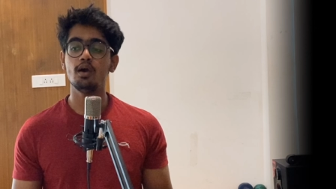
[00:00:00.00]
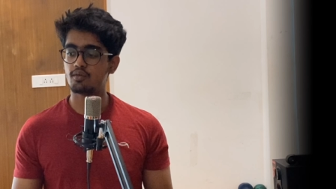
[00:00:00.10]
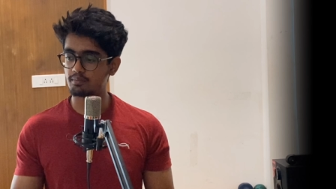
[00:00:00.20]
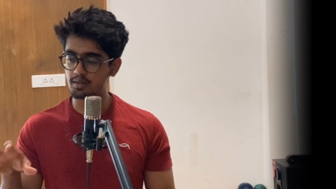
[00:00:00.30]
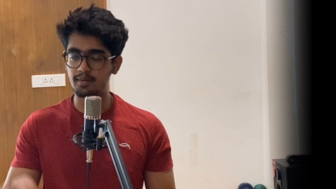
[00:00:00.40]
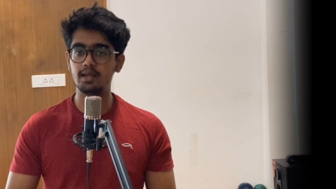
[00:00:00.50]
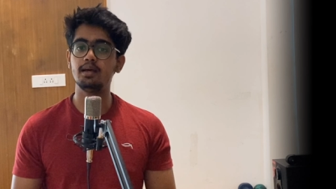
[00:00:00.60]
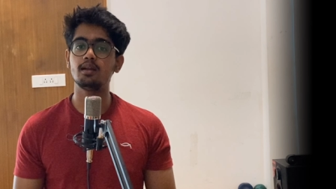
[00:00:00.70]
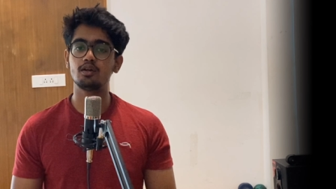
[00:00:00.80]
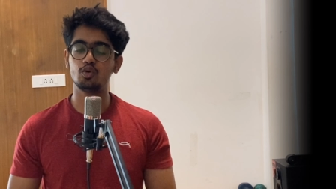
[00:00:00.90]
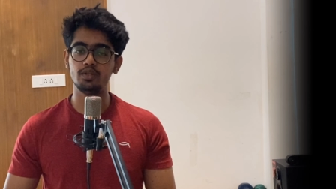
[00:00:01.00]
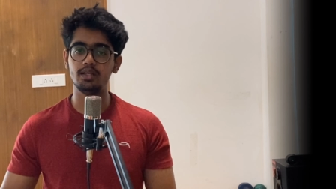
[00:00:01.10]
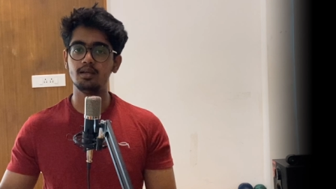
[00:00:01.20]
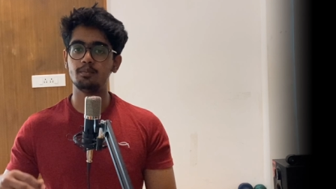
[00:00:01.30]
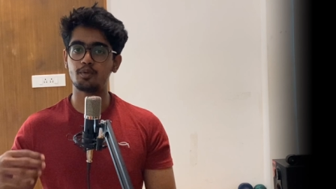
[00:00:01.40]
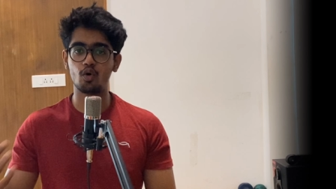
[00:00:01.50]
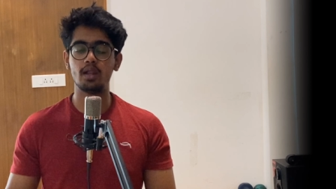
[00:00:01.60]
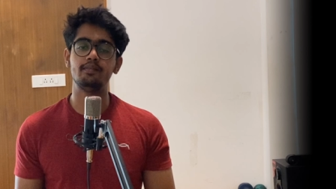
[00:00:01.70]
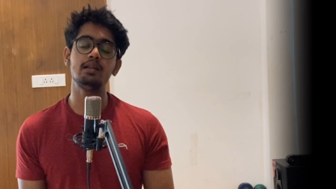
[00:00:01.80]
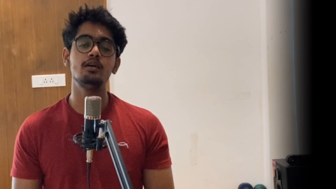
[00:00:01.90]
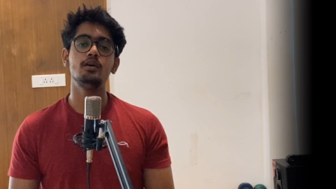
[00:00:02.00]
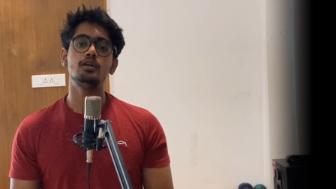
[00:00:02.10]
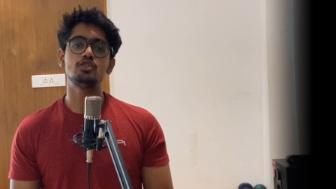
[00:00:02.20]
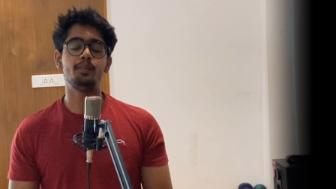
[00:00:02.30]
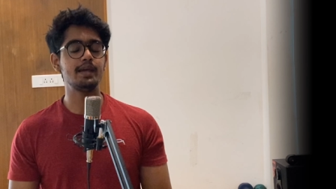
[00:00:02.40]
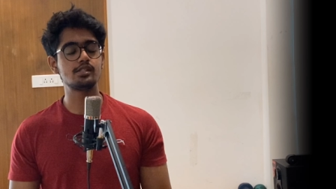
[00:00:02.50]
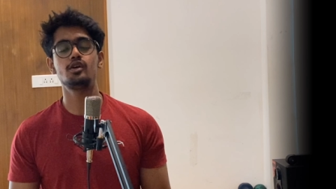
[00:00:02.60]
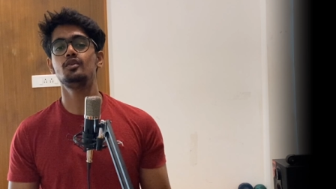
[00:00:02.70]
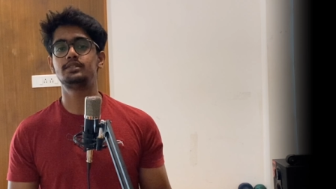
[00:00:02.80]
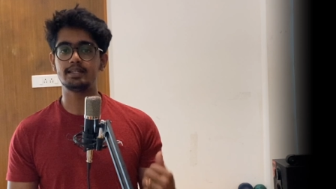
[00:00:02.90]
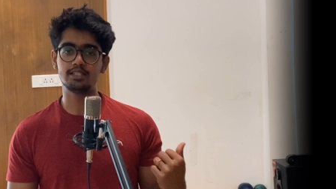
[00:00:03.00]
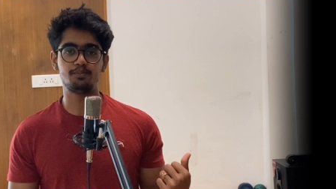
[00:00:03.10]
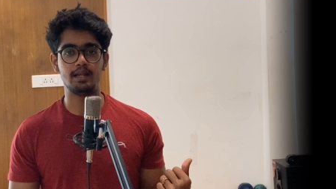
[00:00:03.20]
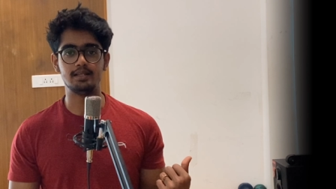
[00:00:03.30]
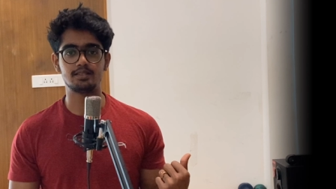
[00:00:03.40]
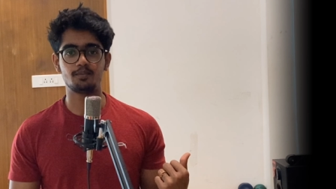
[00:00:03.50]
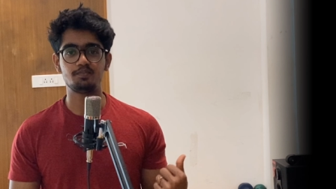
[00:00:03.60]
from the beginner to the pro level. So make sure you check this playlist.